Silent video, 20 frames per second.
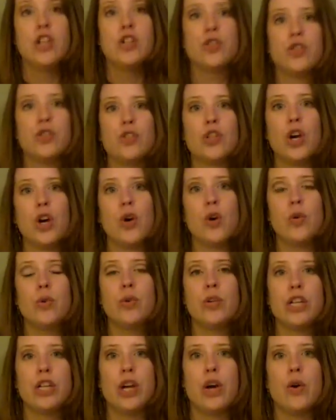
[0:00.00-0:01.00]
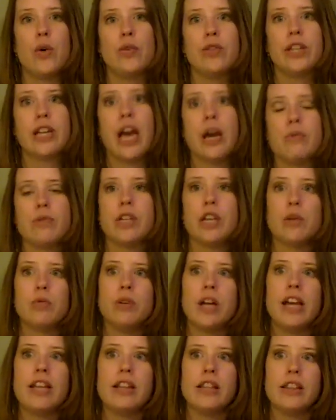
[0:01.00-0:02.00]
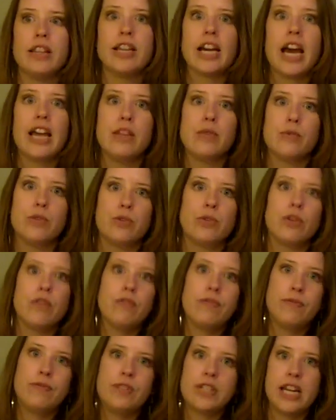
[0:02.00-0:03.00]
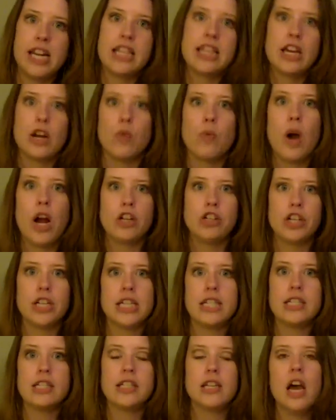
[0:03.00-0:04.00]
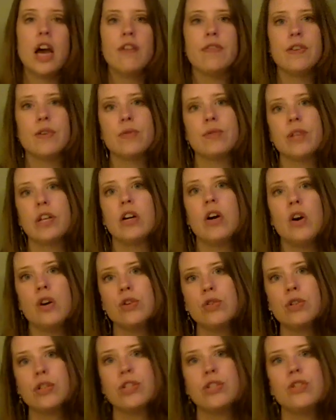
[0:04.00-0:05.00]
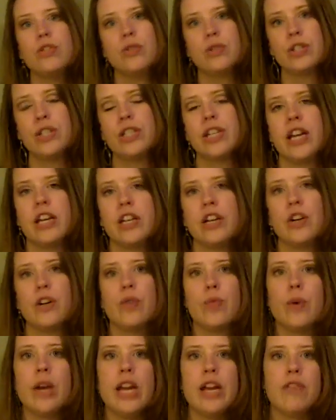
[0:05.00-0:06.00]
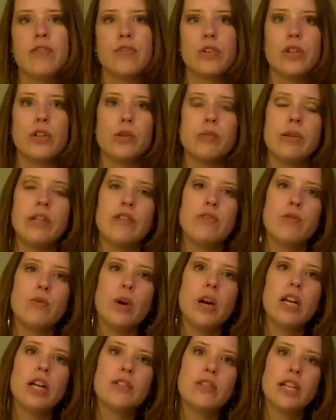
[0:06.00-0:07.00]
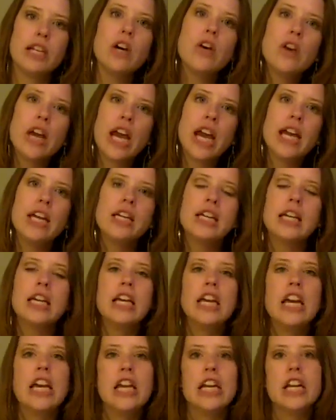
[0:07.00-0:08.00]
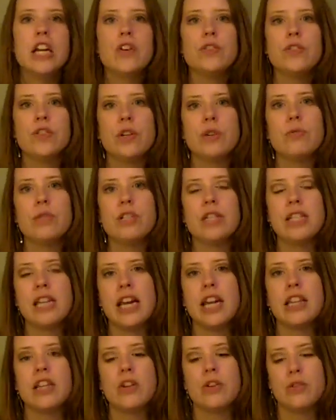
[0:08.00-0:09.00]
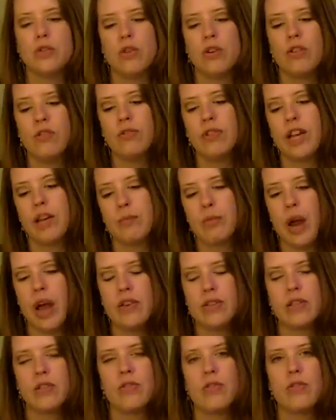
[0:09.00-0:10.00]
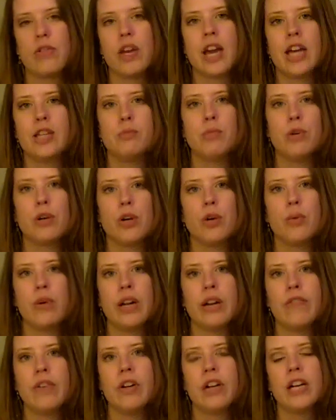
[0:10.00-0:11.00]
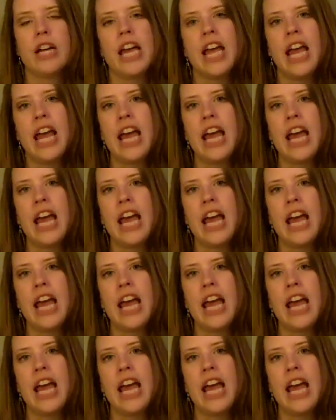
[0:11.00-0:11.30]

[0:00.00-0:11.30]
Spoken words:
So, you know, the guy was like, well, the guy that was sort of sitting there watching his stuff, he was like, oh, you could stand here and wait for a little bit if you want. And I was like, okay. You know, so I'm just standing there sort of like browsing through the guy's book or whatever.